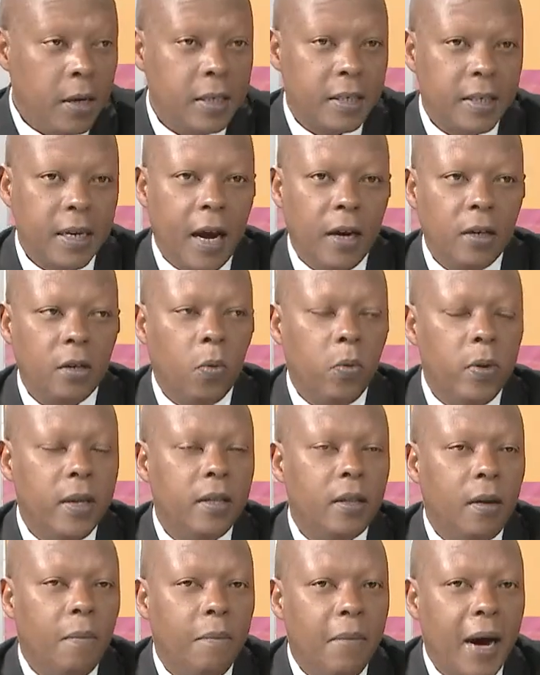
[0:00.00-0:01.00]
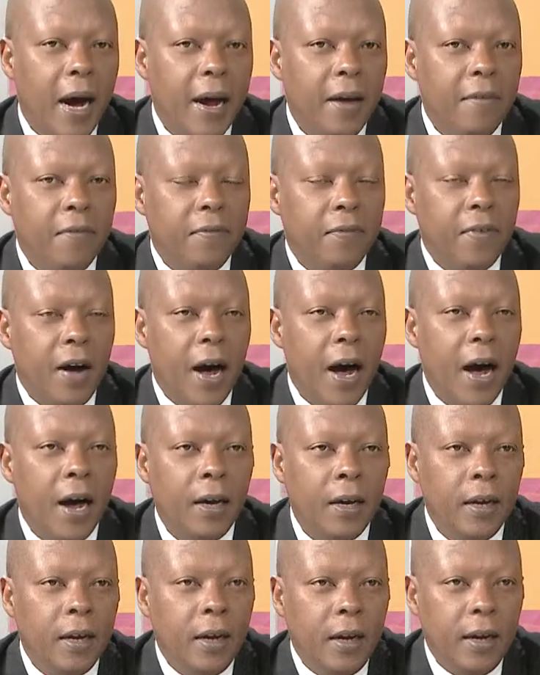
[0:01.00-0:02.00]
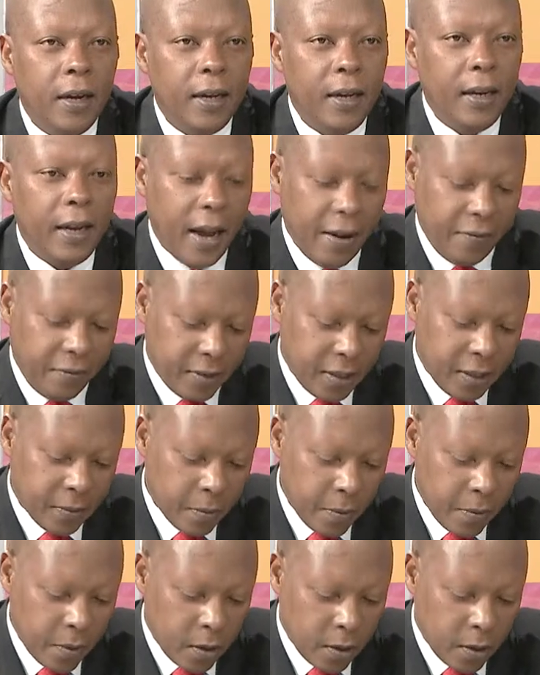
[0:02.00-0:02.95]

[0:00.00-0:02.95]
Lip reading: start with my far left.